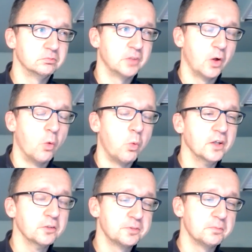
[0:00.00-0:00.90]
one
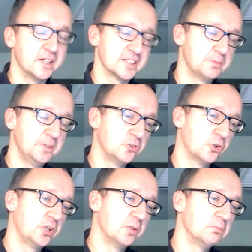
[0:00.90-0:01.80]
of them has been
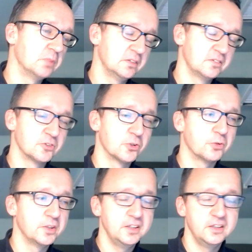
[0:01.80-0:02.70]
documented
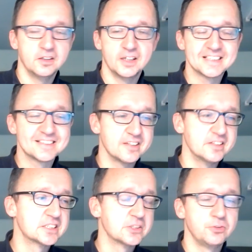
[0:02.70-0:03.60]
already
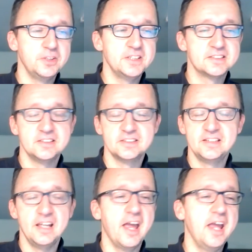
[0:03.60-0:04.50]
extensively since
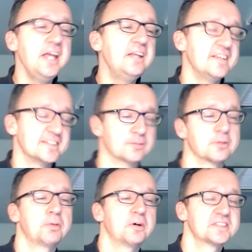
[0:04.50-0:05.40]
the 80s of the
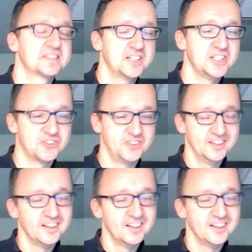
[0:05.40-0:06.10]
past century,